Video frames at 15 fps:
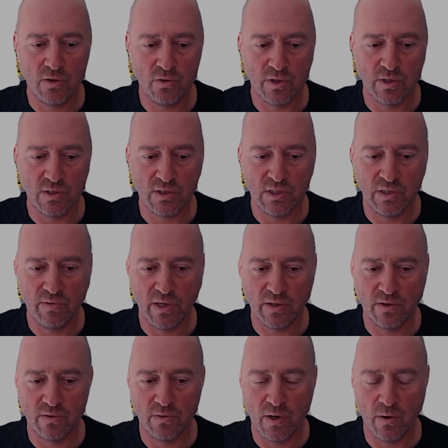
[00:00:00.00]
you can see that
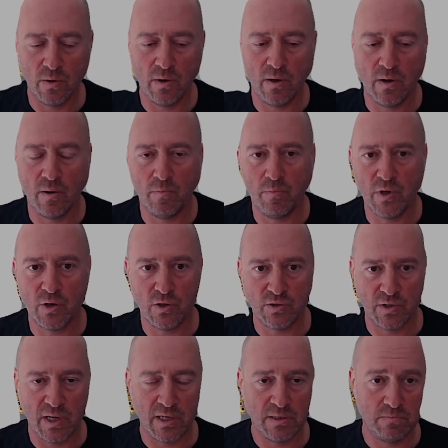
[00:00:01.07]
because
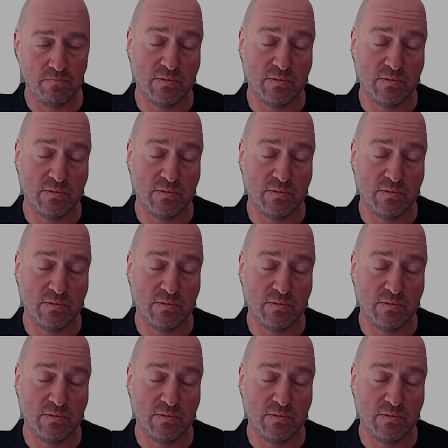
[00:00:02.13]
I